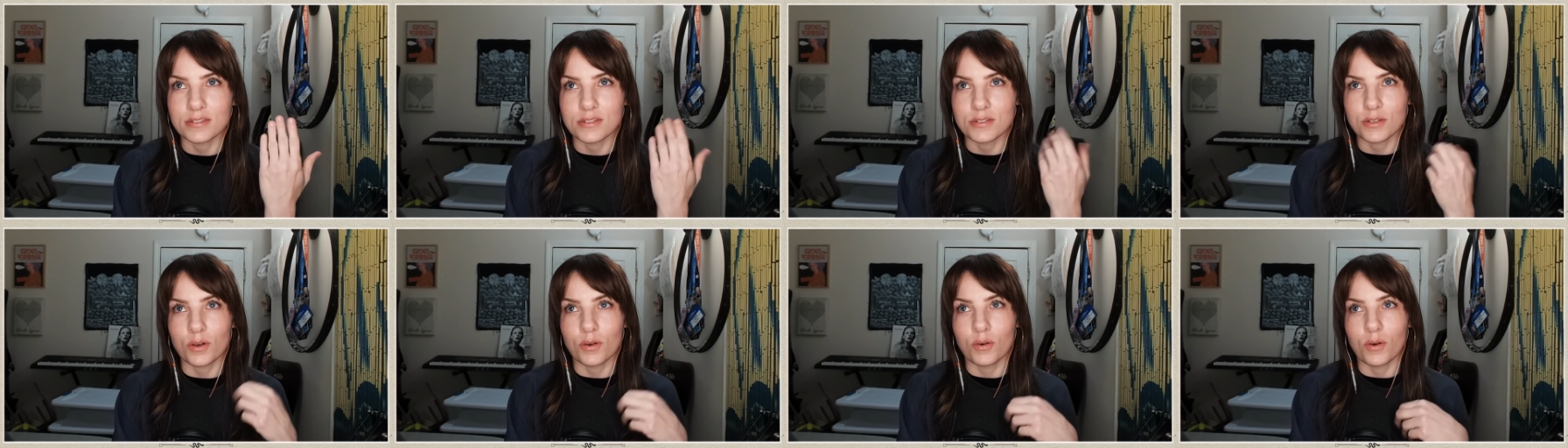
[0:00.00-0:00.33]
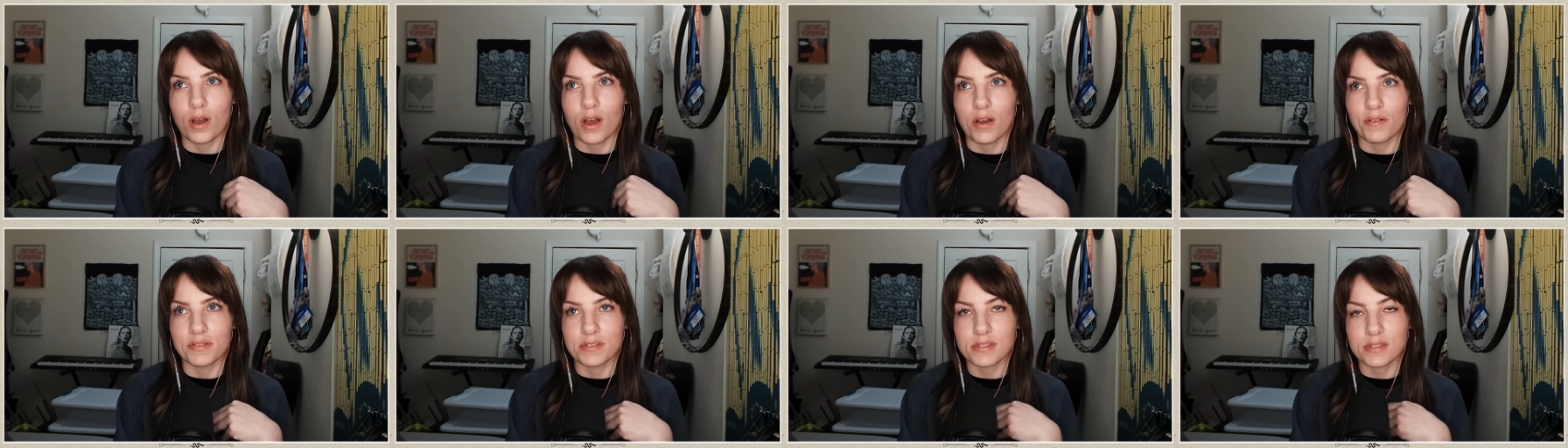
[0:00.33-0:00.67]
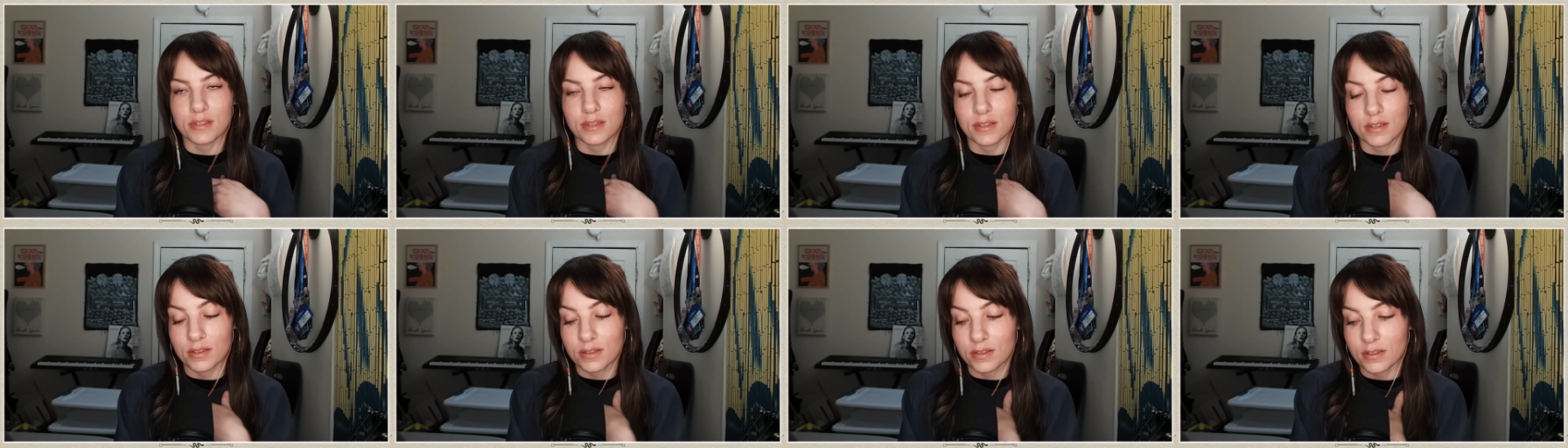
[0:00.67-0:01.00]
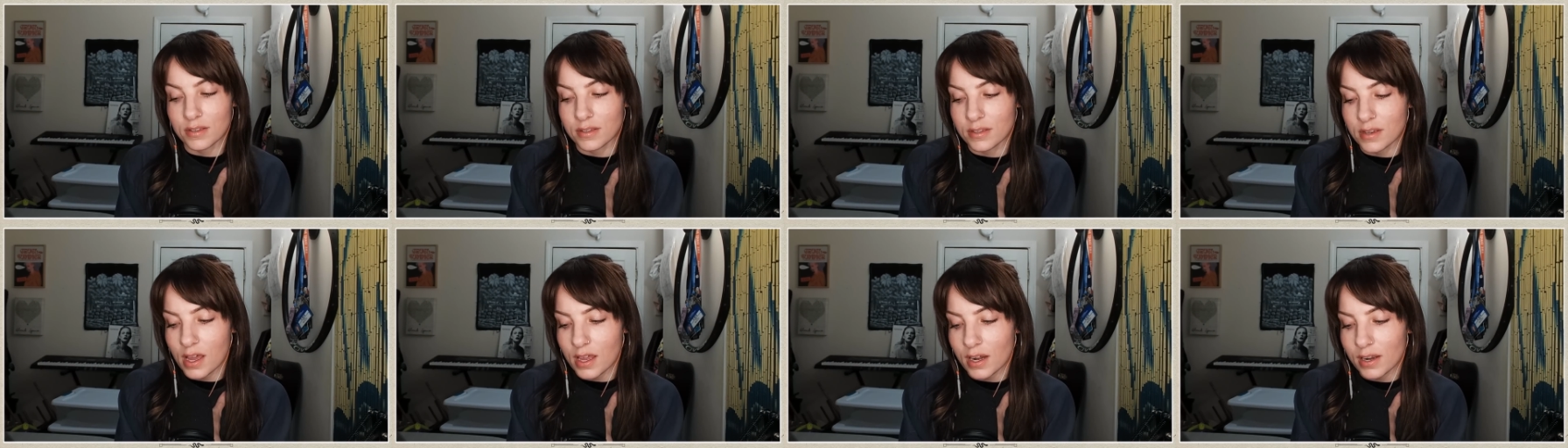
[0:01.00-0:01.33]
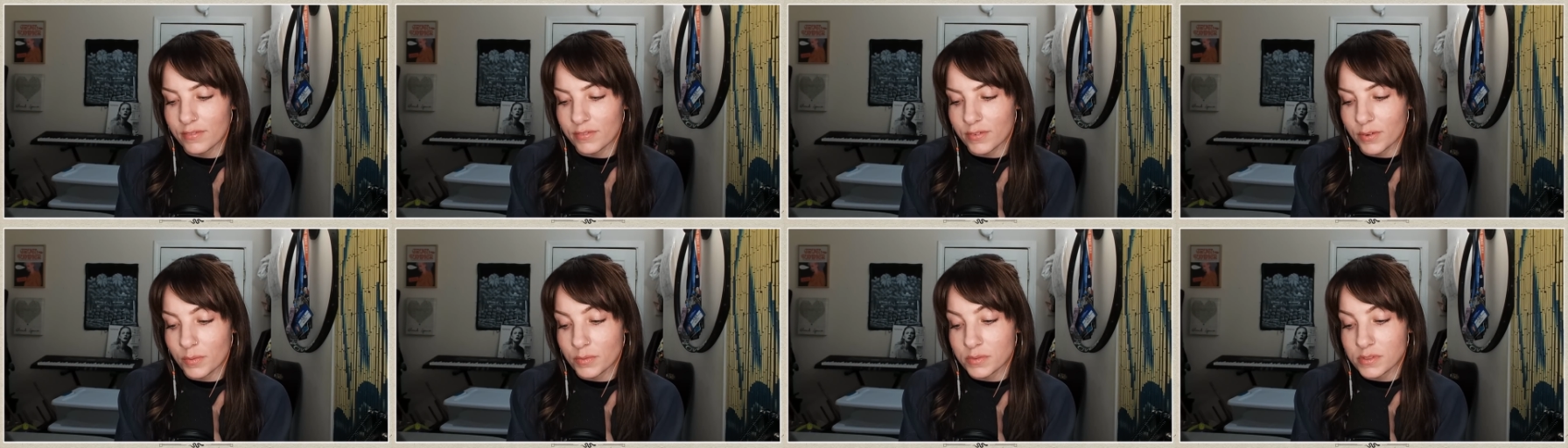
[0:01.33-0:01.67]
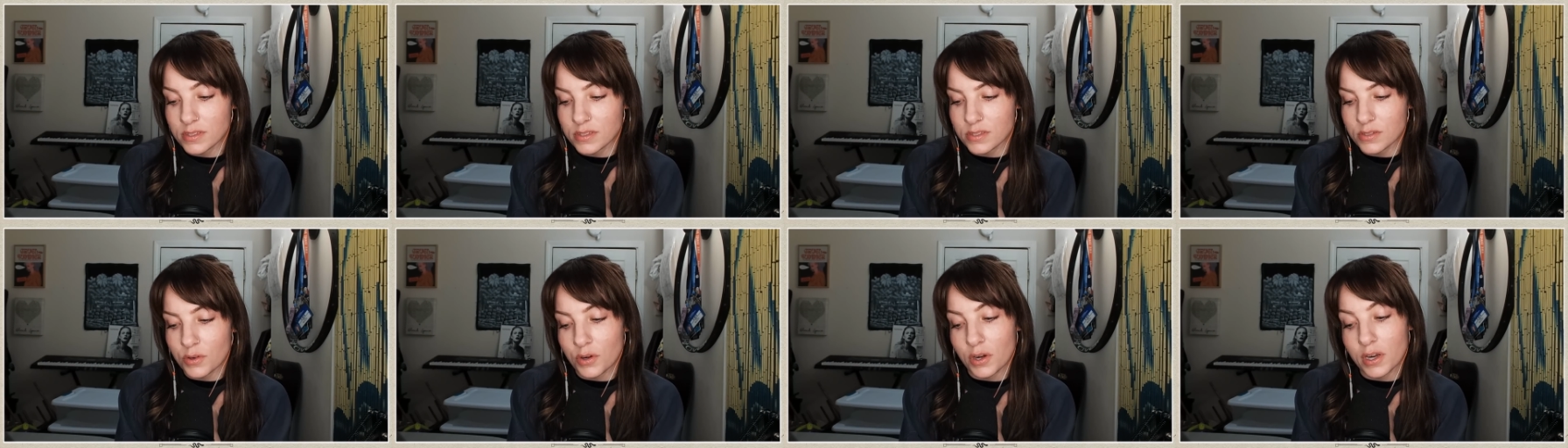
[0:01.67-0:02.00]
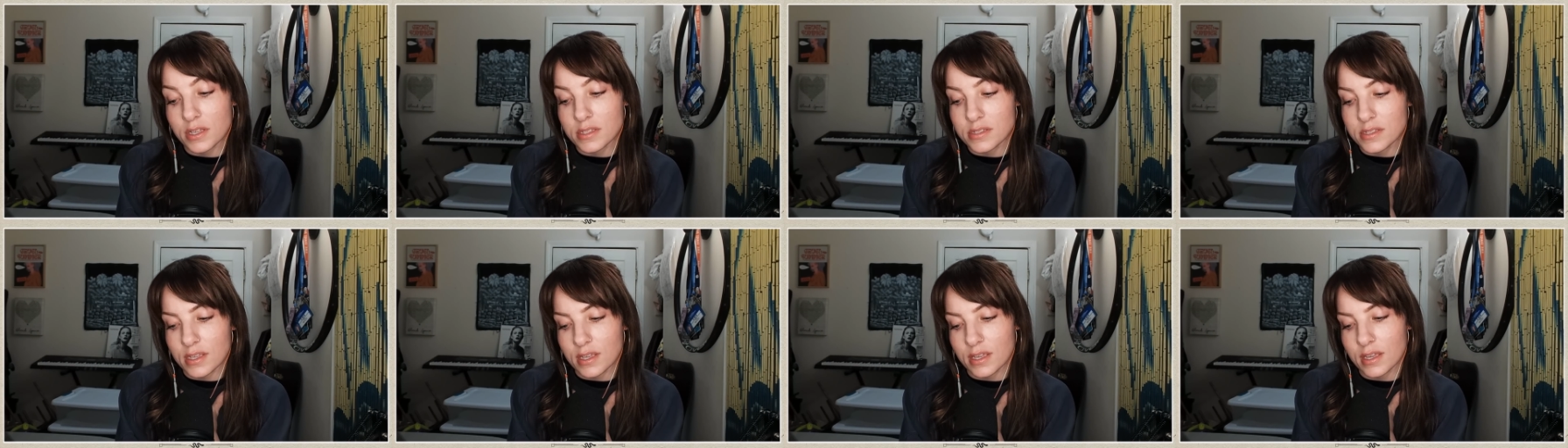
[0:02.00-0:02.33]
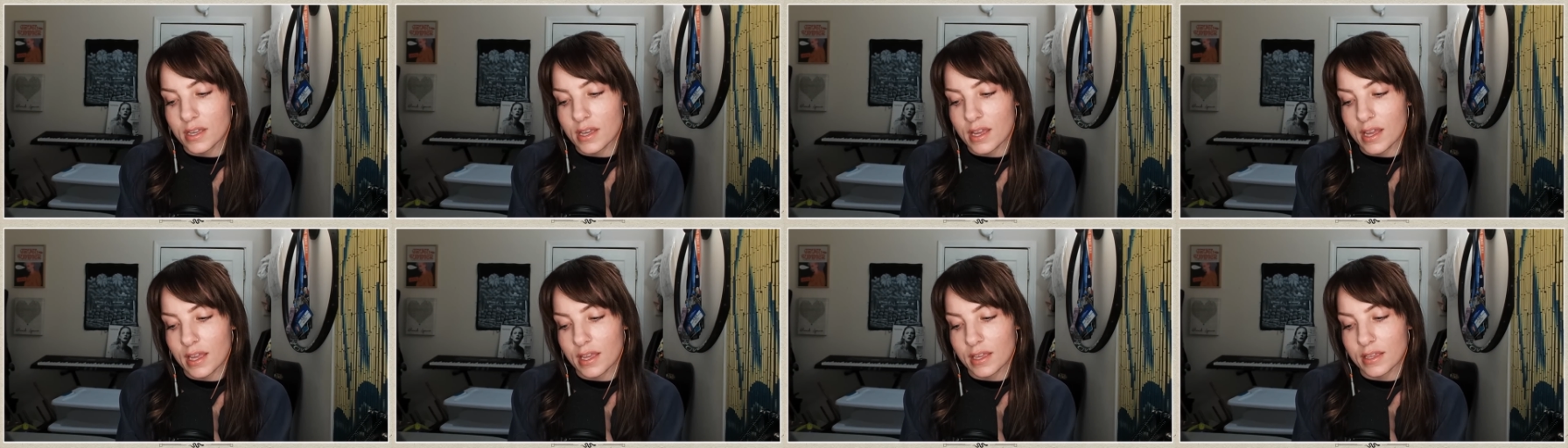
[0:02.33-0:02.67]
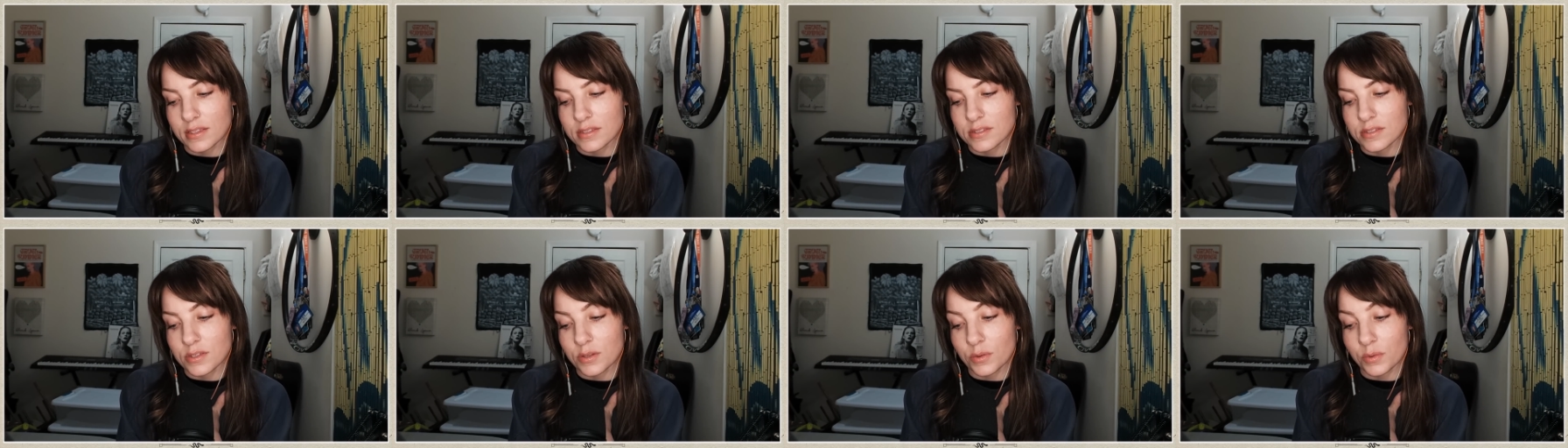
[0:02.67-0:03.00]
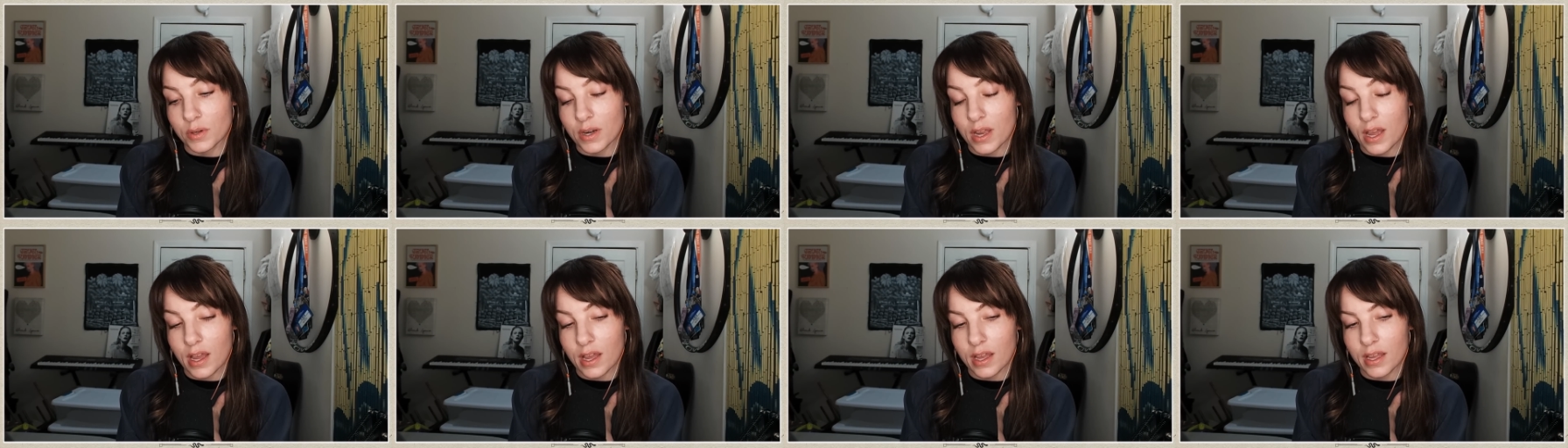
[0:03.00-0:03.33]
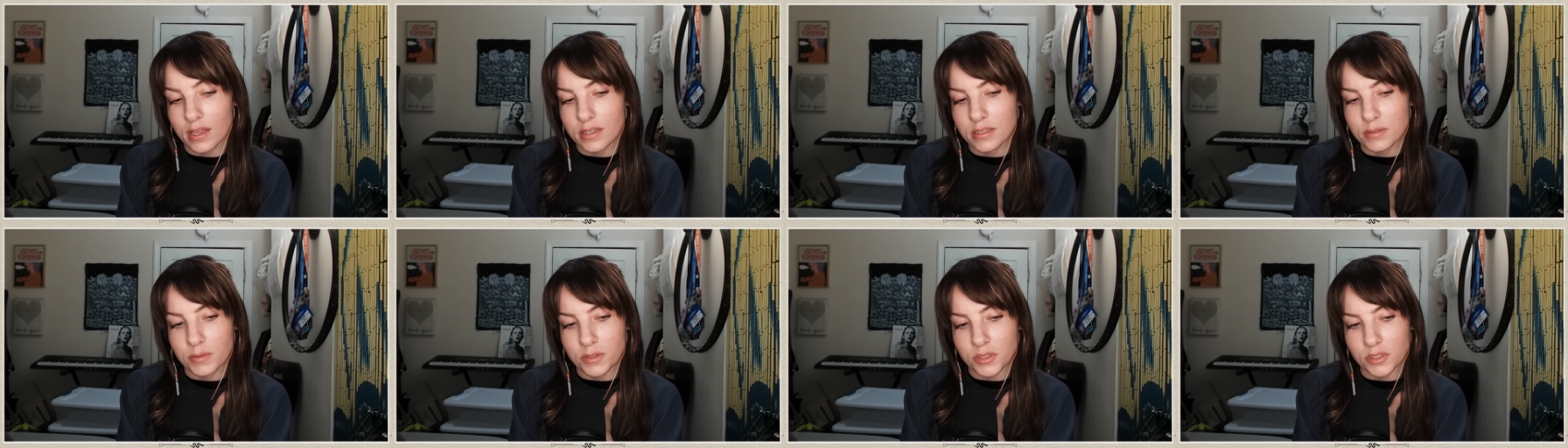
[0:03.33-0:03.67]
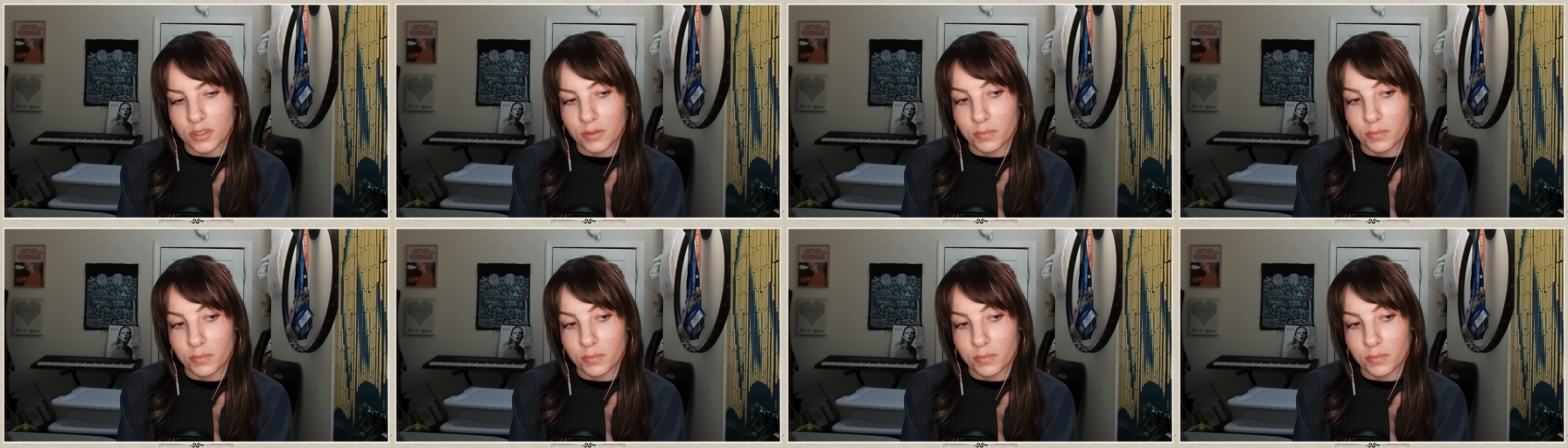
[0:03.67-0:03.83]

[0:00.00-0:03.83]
so obviously not everyone's as crazy as you and I, especially